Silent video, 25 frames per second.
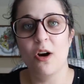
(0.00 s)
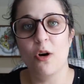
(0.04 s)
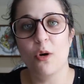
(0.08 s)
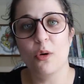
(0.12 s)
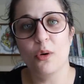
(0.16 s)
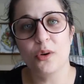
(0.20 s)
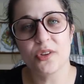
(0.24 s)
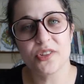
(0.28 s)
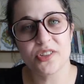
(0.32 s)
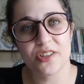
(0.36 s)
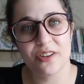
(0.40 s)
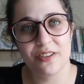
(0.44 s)

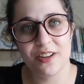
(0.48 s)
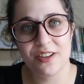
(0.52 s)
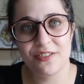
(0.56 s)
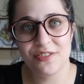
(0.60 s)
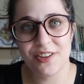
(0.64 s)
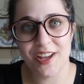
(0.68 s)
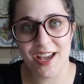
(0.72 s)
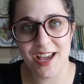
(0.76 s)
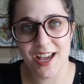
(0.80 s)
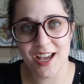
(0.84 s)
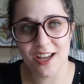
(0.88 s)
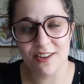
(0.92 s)
Also,
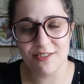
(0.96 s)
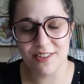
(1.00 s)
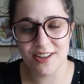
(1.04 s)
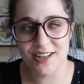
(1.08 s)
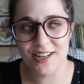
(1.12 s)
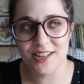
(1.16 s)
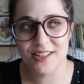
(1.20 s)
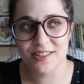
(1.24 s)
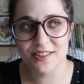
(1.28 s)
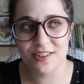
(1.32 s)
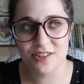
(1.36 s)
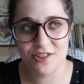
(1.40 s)
if you have
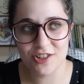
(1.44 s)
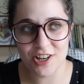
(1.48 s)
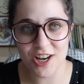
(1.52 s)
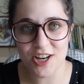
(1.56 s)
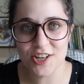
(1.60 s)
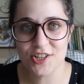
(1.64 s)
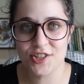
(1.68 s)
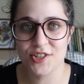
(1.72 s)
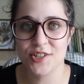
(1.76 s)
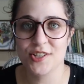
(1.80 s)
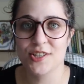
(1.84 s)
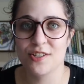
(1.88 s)
any
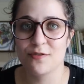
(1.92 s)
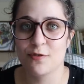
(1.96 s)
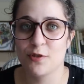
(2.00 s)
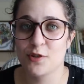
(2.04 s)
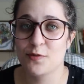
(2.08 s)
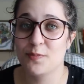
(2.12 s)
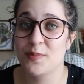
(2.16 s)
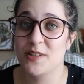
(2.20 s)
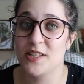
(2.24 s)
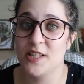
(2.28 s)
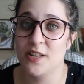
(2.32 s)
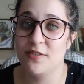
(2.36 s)
suggestions for
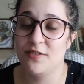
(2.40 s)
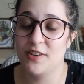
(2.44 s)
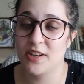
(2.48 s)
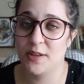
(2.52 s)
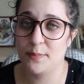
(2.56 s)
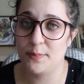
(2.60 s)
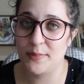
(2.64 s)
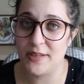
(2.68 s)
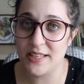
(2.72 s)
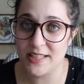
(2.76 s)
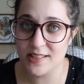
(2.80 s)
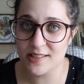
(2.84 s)

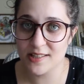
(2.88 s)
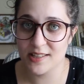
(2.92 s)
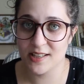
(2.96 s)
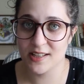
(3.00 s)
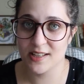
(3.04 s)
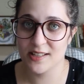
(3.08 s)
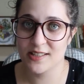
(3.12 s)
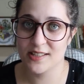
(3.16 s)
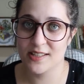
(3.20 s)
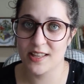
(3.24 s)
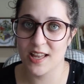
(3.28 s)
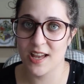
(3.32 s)
specific
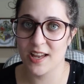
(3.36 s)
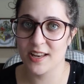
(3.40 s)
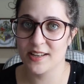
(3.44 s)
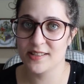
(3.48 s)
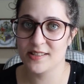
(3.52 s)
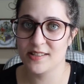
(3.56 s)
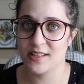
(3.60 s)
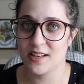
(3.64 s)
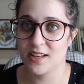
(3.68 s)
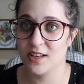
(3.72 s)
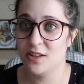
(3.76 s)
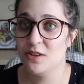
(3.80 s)
pieces
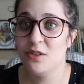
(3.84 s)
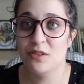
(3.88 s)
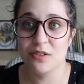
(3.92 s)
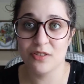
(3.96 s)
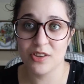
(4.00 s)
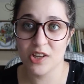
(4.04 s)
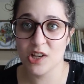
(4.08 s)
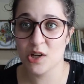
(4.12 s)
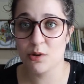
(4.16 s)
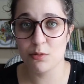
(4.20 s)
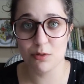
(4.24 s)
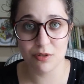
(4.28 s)
that you
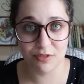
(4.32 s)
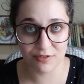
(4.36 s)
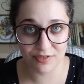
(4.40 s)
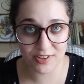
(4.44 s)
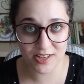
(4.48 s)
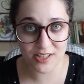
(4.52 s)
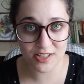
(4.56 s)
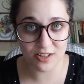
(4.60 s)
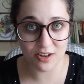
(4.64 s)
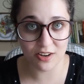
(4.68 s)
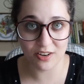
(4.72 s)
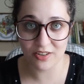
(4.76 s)
think would
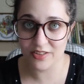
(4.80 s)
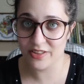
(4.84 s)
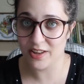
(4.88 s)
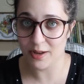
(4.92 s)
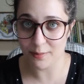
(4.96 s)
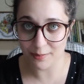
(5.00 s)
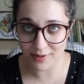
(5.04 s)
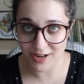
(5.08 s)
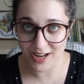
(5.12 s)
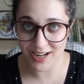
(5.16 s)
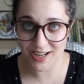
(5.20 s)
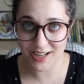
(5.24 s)
fit on
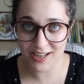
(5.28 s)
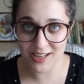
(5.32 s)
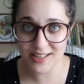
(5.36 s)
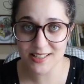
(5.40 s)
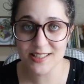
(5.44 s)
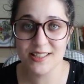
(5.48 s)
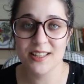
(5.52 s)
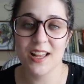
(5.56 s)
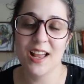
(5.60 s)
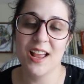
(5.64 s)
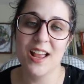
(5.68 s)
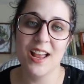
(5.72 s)
that
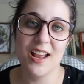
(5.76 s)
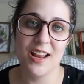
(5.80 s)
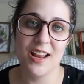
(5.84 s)
playlist,